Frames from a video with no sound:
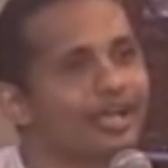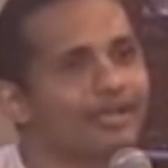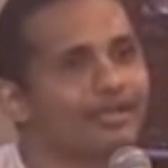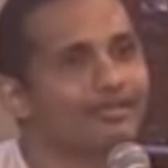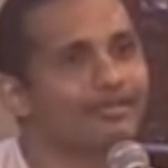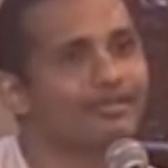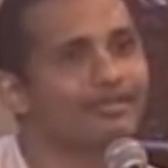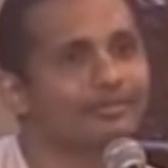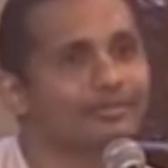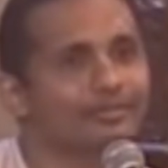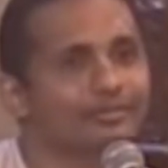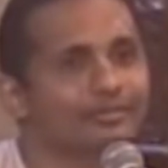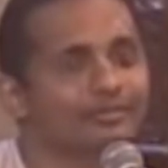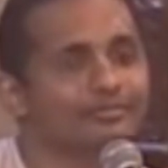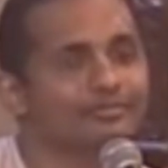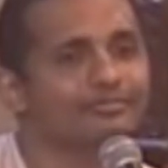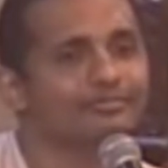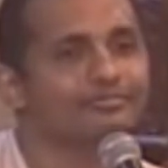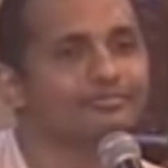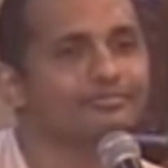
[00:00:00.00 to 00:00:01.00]
And
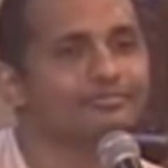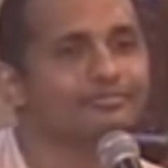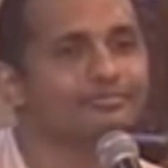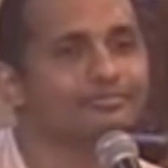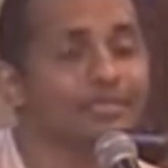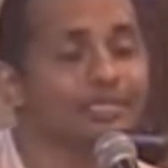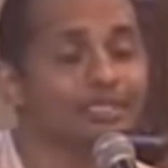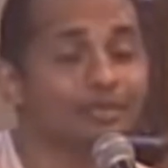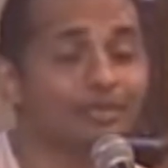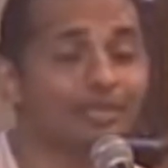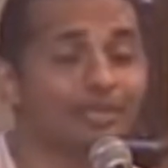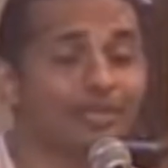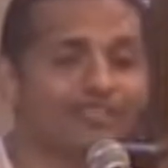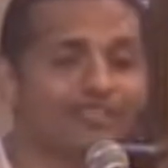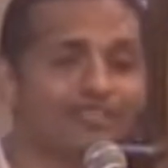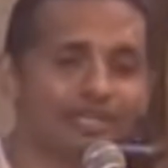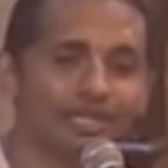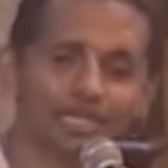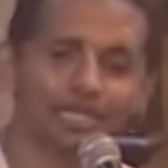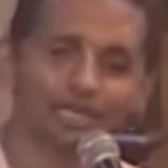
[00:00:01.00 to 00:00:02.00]
in the middle of
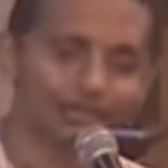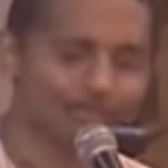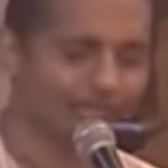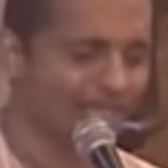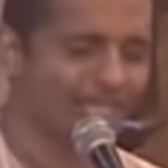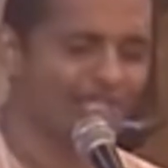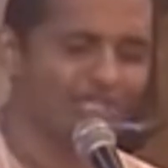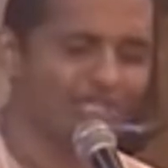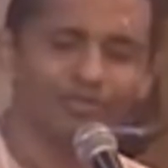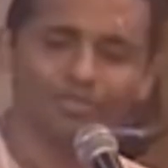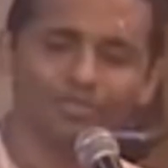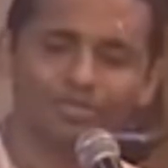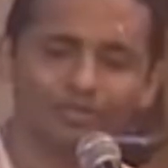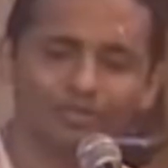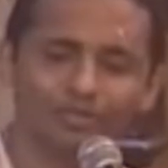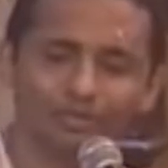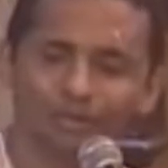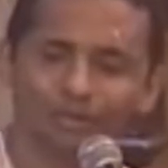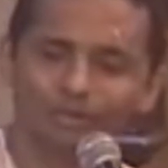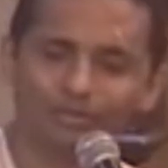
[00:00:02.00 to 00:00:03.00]
the night, as usual,
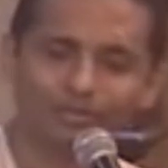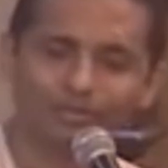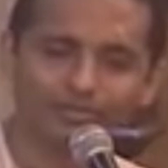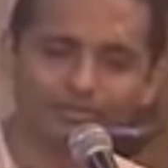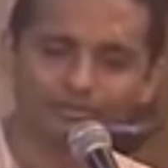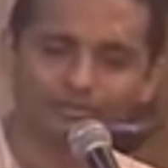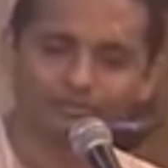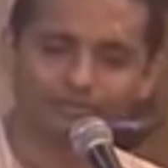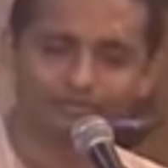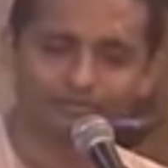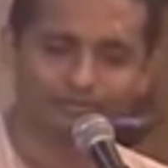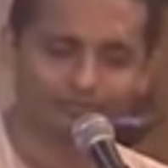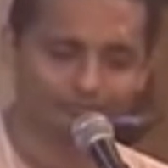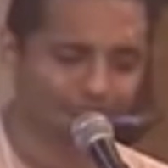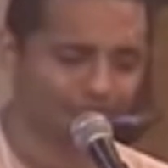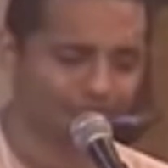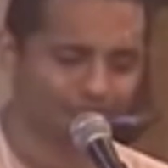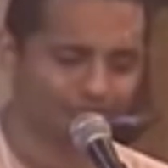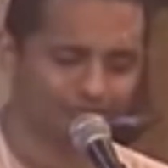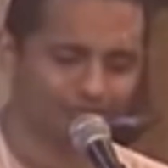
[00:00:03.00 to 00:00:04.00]
Prabhupada
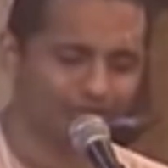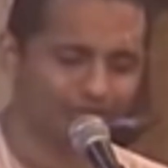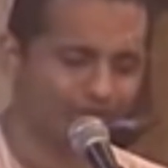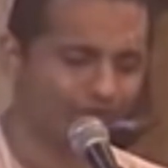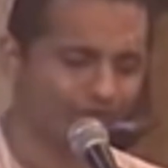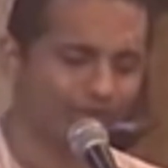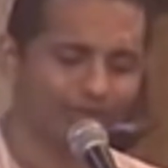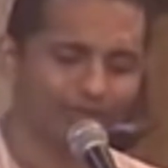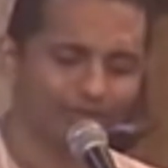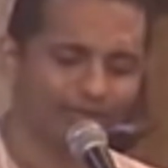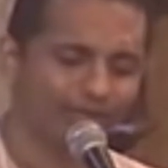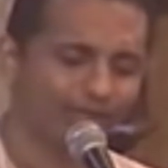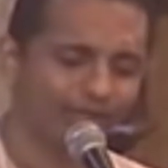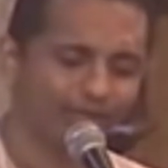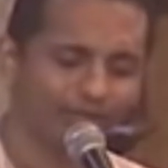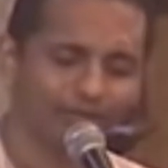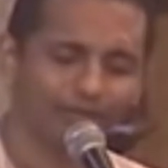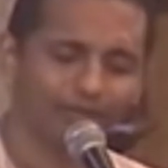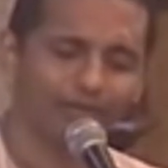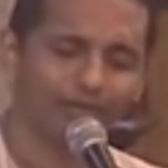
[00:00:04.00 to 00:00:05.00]
would keep writing
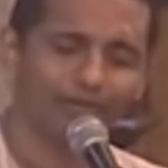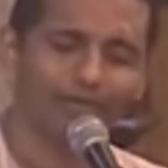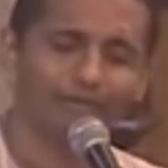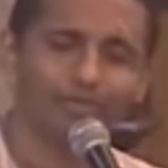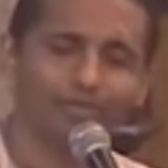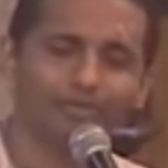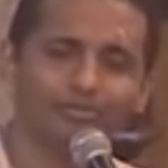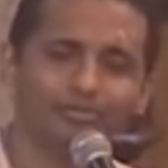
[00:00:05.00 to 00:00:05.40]
the Bhagavatam.